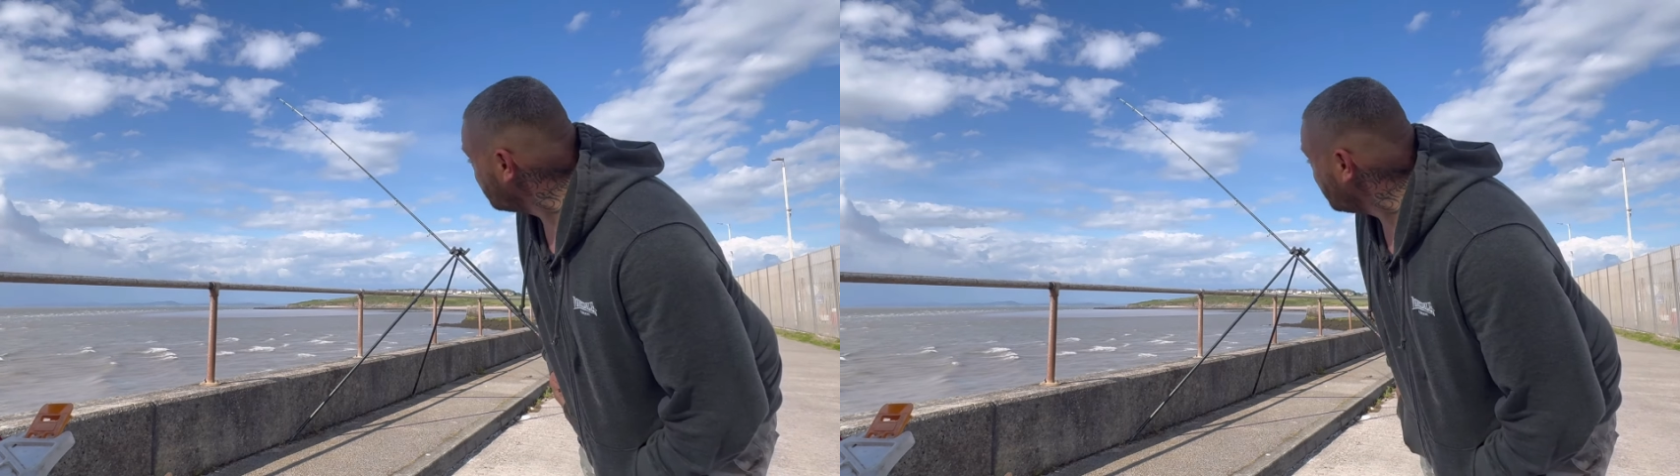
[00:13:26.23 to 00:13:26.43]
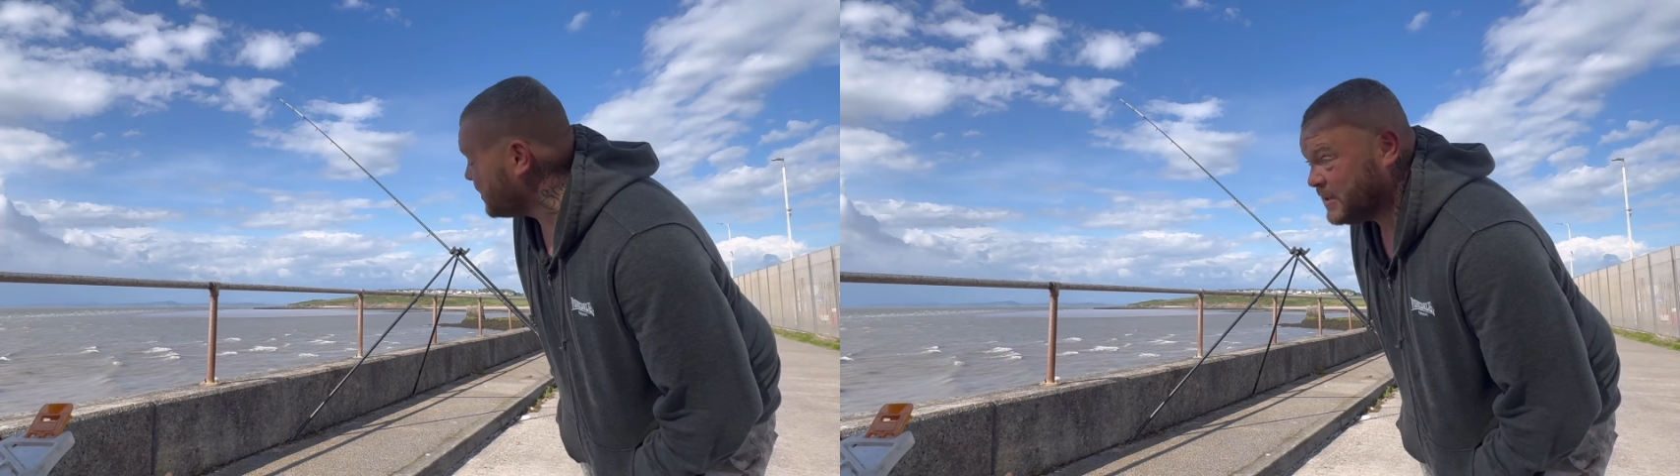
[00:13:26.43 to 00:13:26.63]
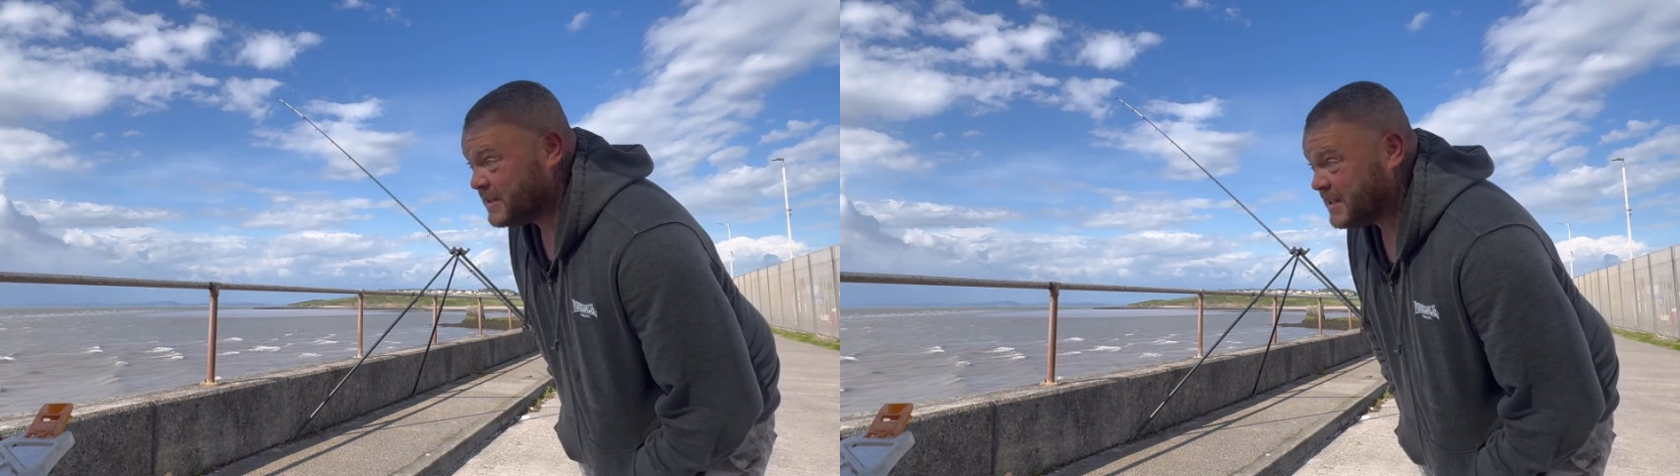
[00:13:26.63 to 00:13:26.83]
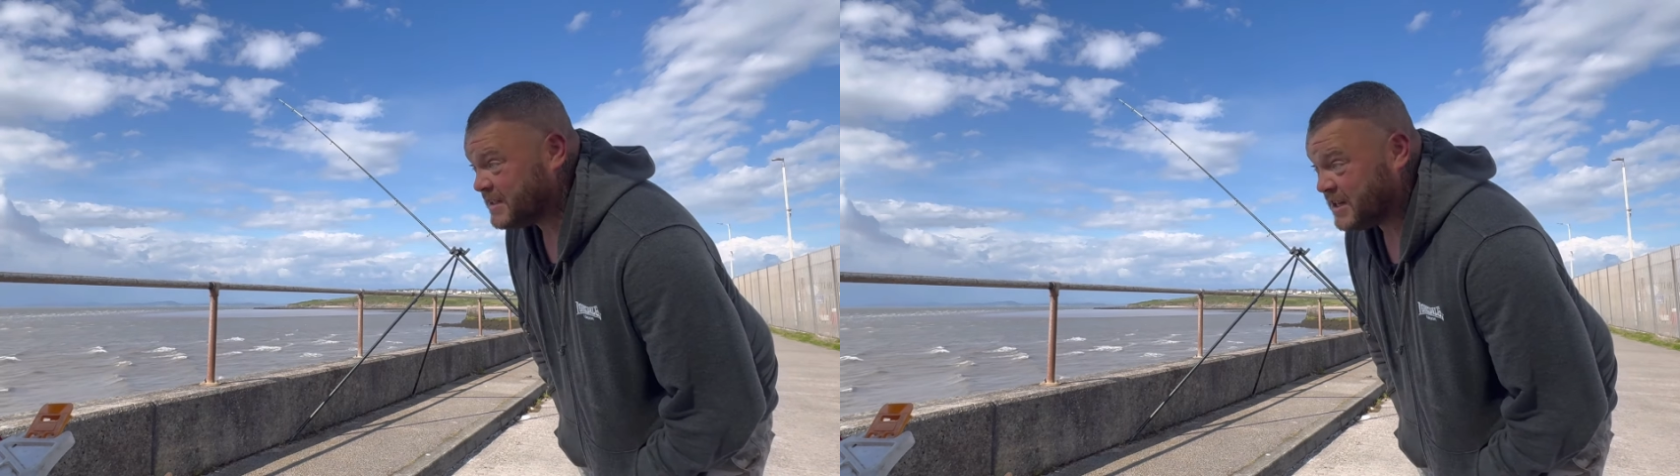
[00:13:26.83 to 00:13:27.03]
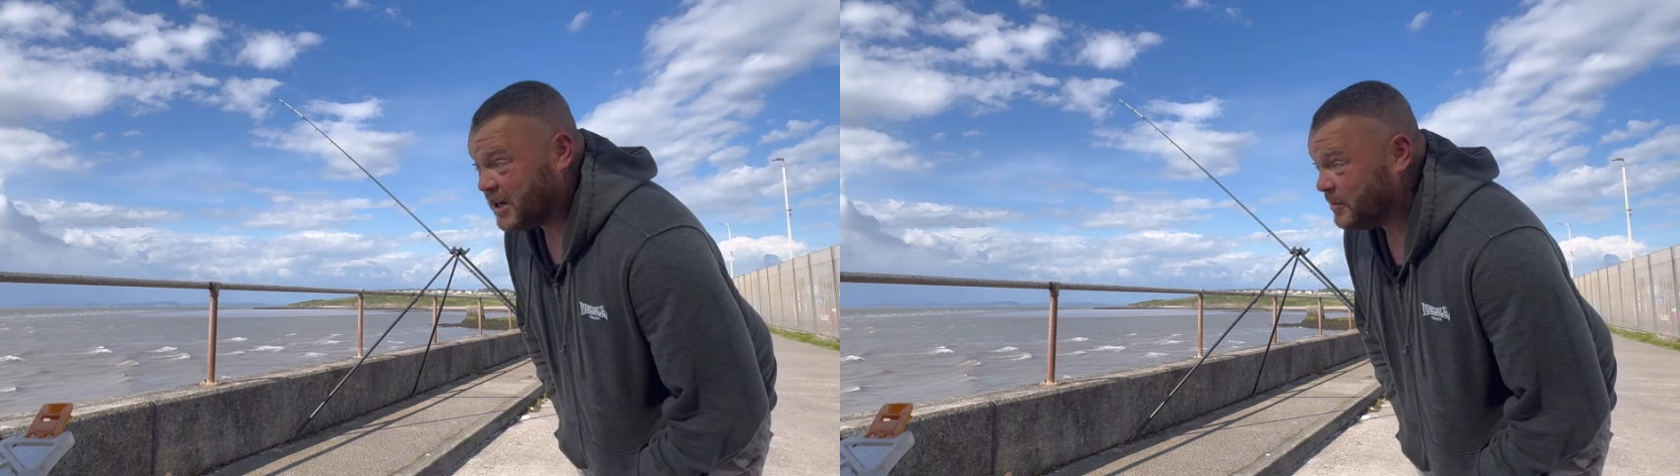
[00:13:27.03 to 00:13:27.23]
but they
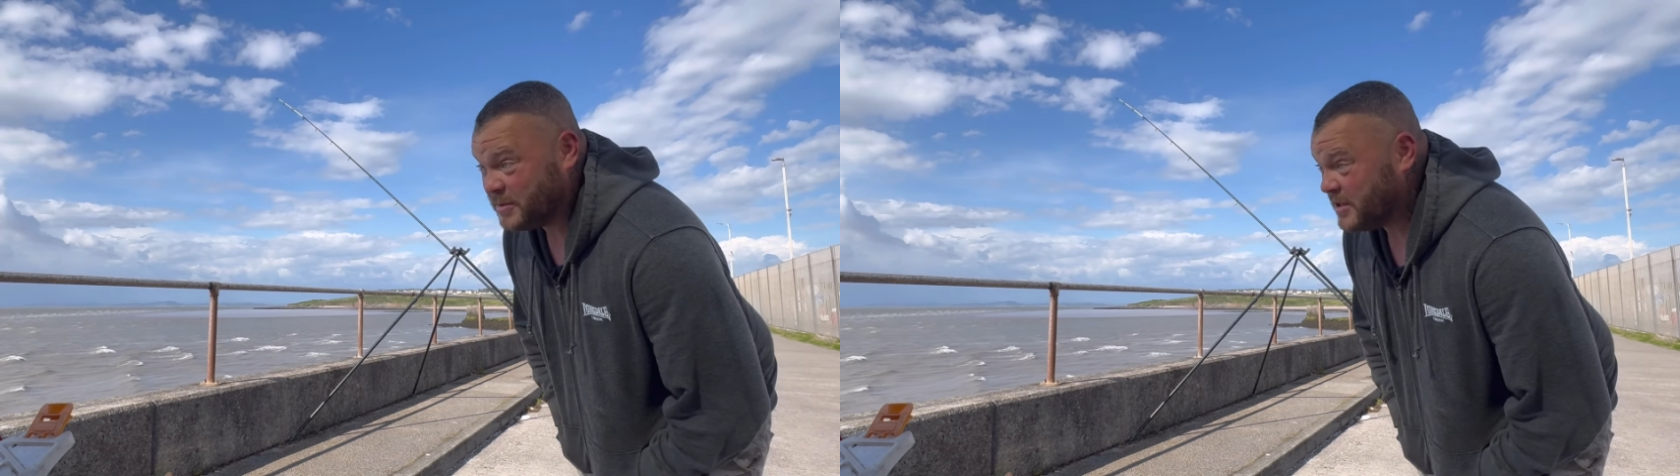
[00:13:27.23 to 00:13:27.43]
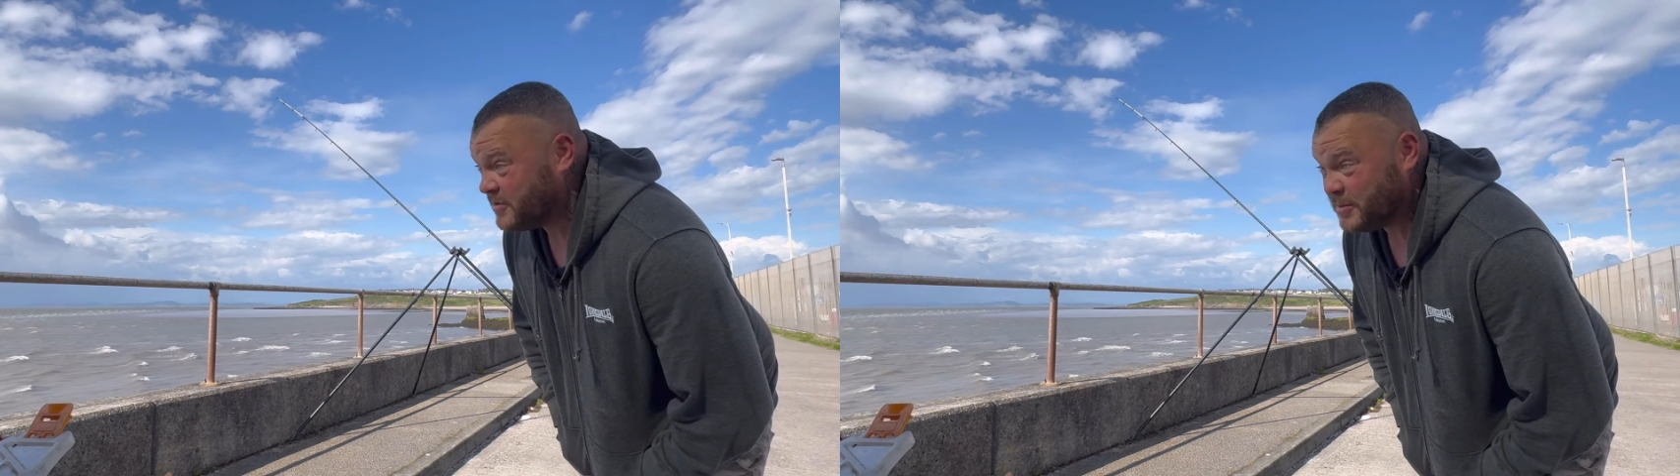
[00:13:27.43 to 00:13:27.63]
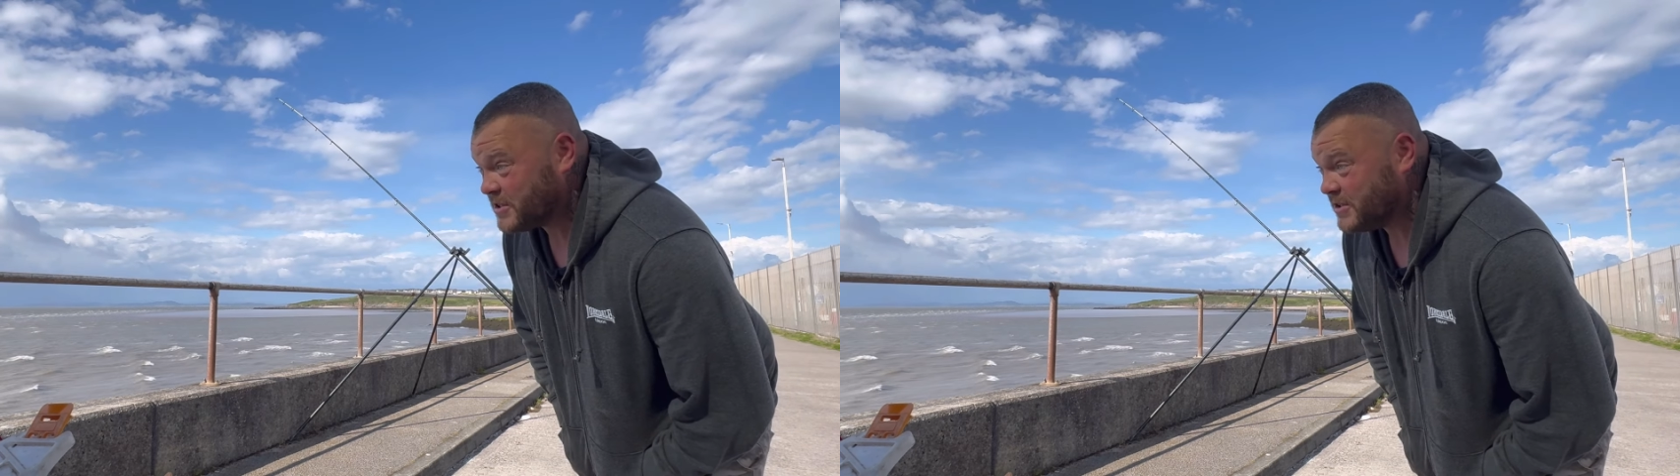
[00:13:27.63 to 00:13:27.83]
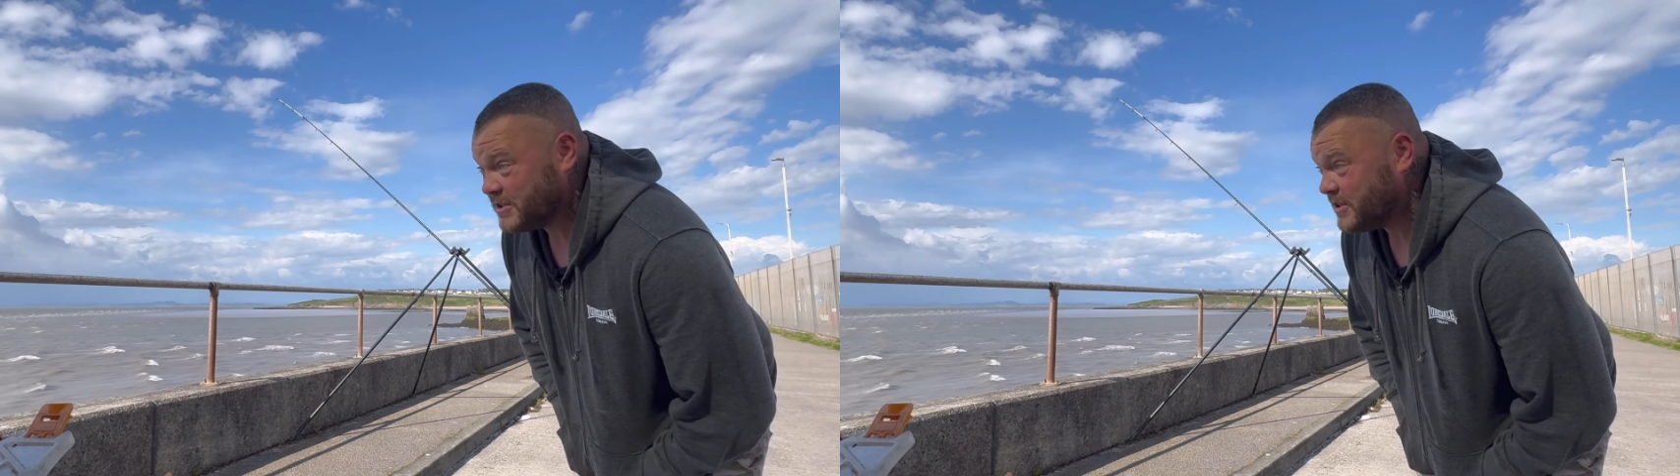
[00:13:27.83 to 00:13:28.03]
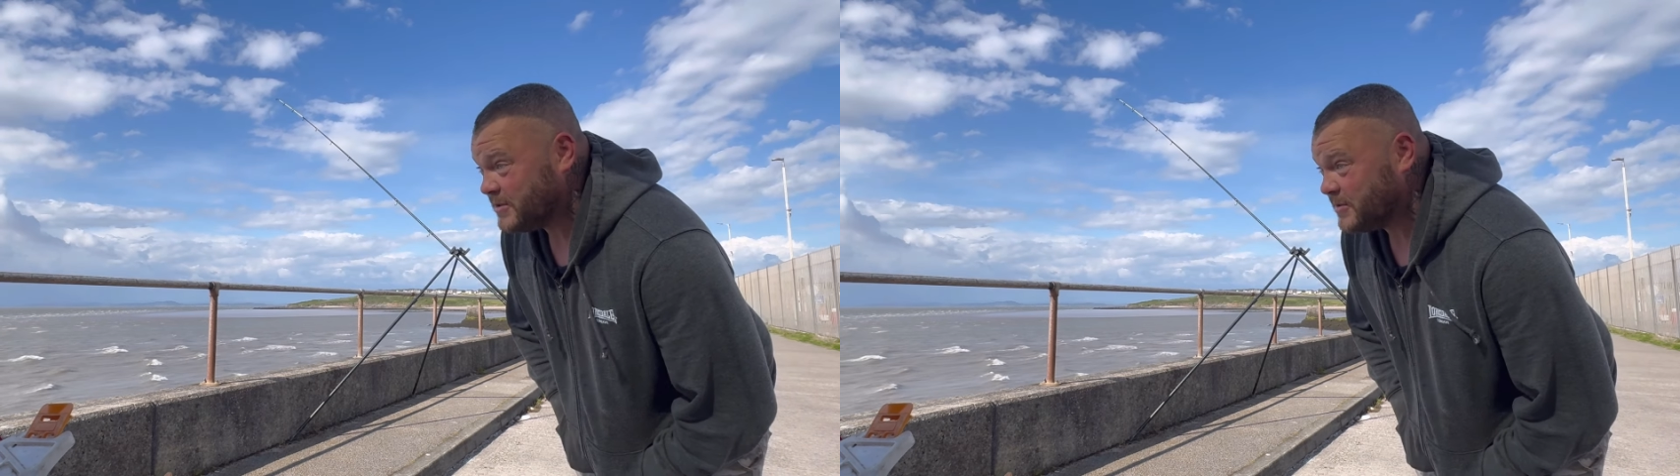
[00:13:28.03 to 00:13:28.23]
can't be here for much longer
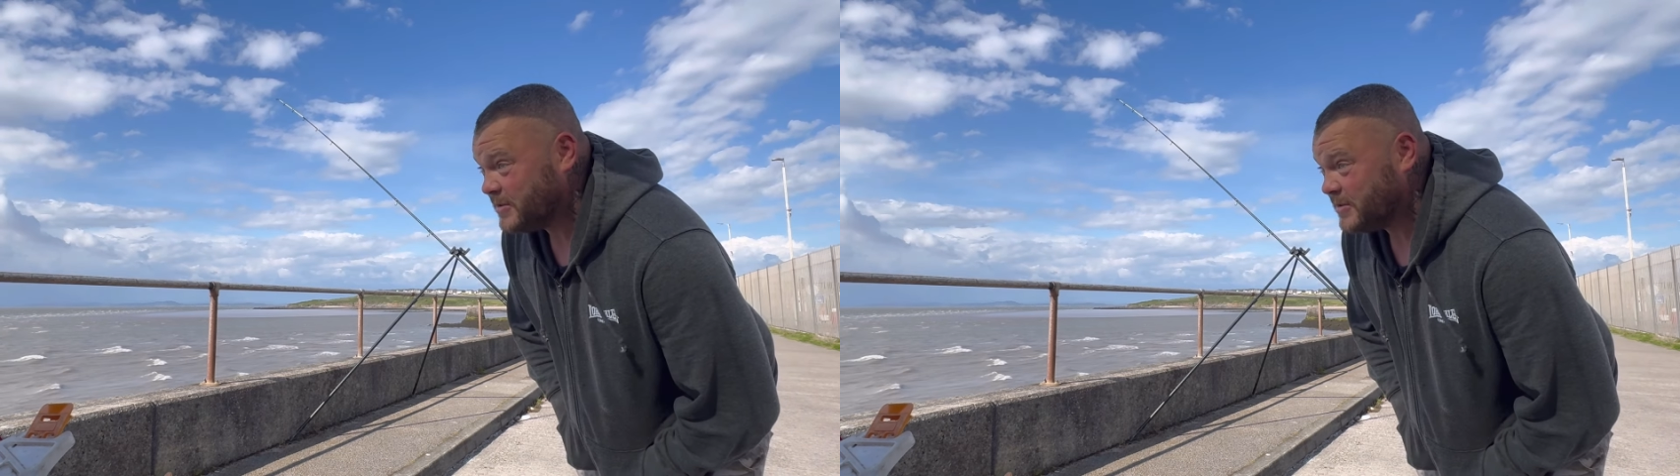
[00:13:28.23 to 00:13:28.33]
than another